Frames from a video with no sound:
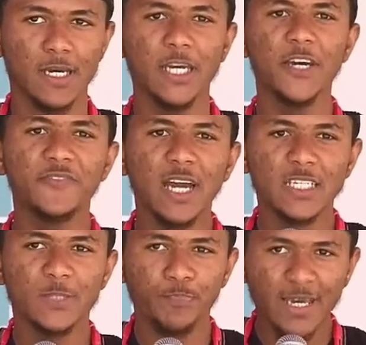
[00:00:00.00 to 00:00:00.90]
If there
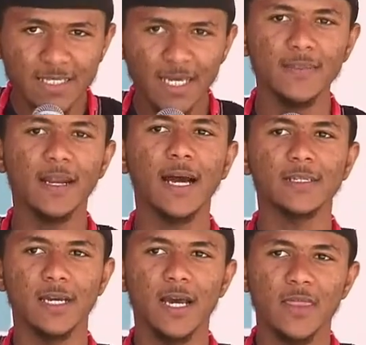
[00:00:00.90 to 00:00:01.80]
is peace in the
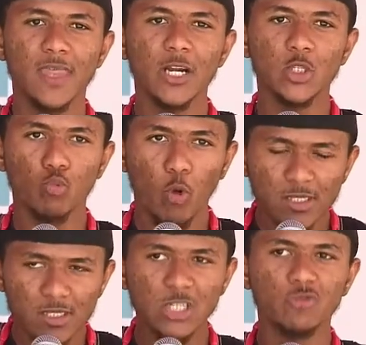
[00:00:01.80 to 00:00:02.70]
land, there is
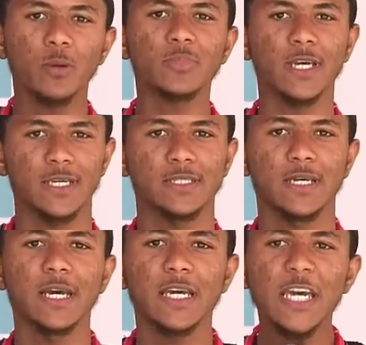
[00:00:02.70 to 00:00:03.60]
what this drum says.
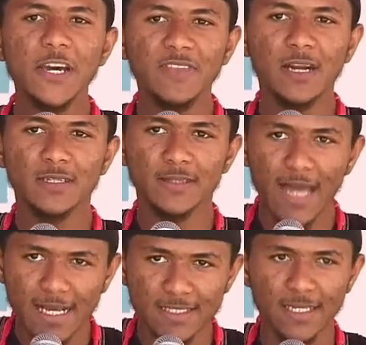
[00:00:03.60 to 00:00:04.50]
If there is
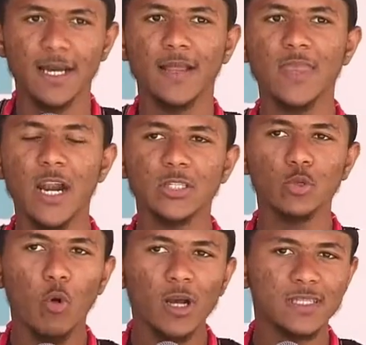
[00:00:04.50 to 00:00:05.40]
death, there is
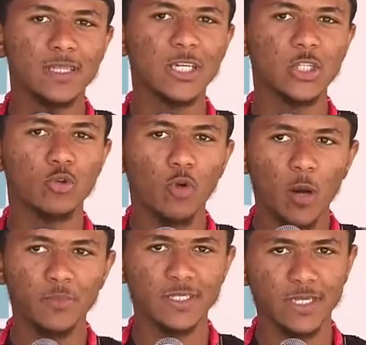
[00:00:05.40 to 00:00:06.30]
what this
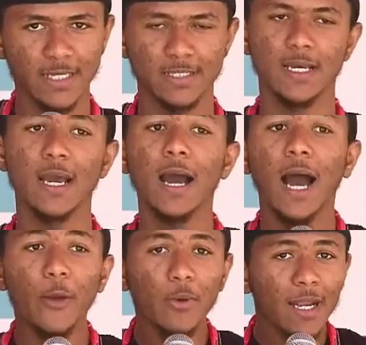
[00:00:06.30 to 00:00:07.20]
drum says.
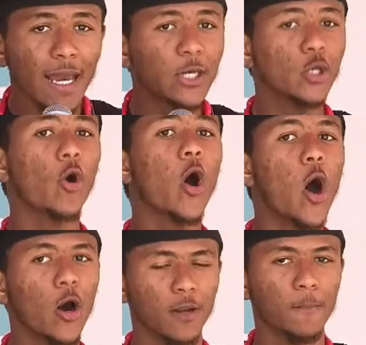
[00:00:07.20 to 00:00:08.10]
I would like you
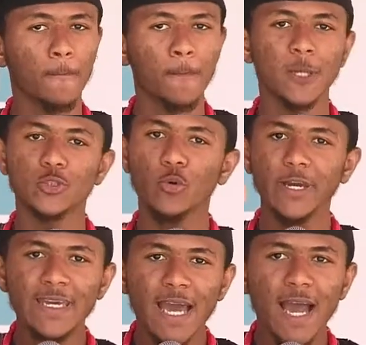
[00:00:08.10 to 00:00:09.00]
all to
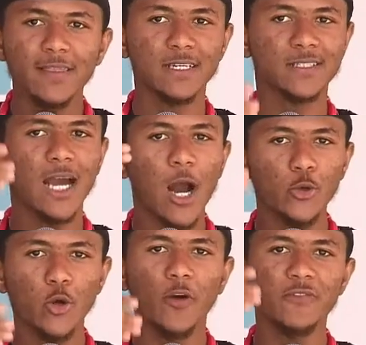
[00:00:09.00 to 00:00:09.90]
hear the
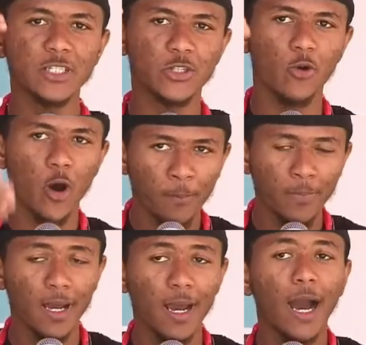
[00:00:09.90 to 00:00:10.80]
sound of this drum.
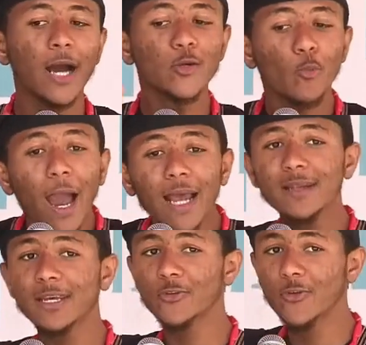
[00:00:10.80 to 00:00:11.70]
And while
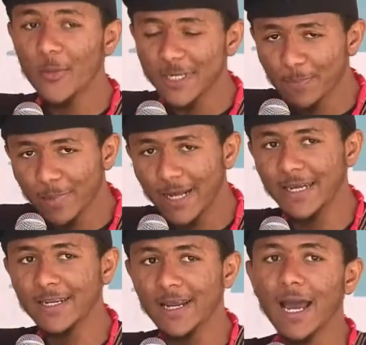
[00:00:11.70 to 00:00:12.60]
the drum is
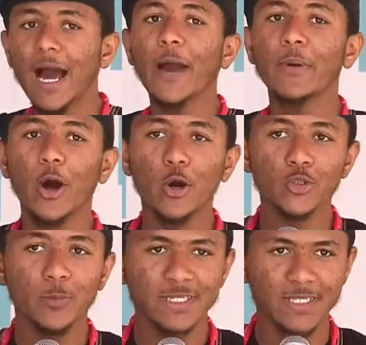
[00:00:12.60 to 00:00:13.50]
playing, I will
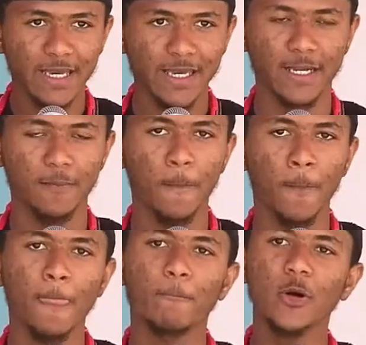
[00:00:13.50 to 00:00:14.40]
also be singing.
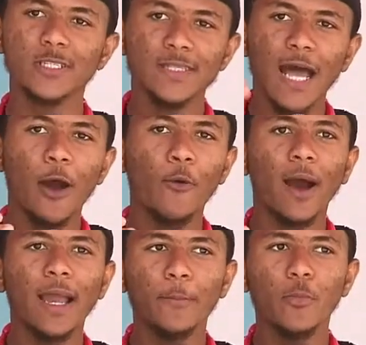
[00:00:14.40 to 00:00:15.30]
But now
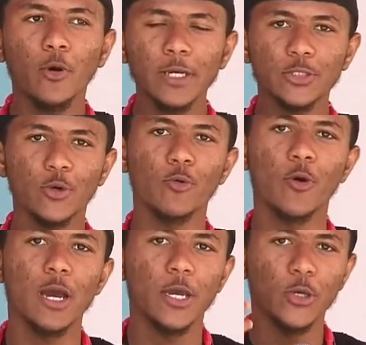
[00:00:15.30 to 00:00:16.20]
I am going to
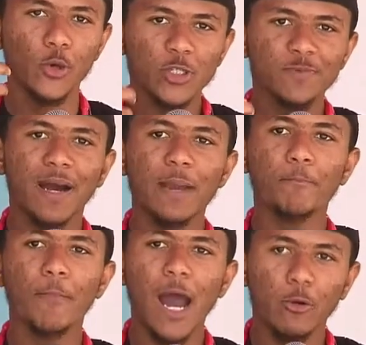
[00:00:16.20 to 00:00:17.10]
use my
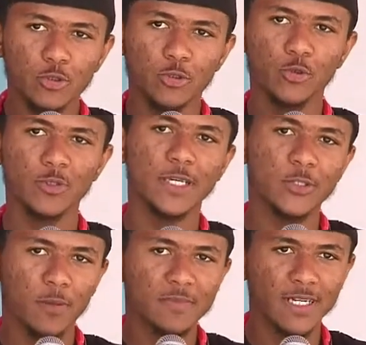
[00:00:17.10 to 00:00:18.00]
mouth to say
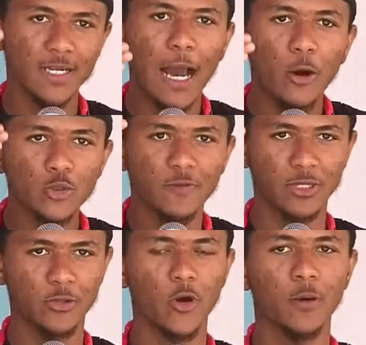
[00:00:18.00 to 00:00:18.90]
something out of the
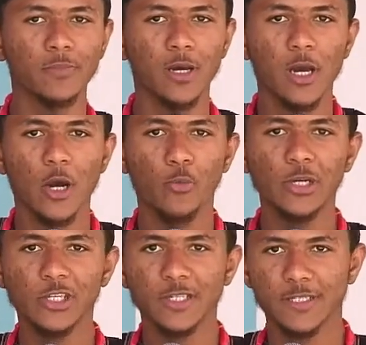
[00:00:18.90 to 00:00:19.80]
drum,
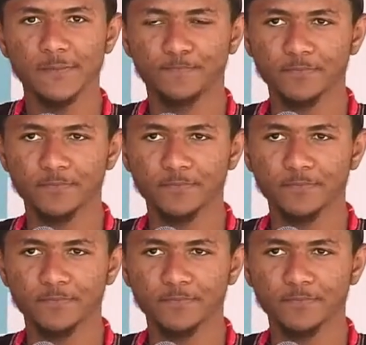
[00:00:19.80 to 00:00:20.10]
which is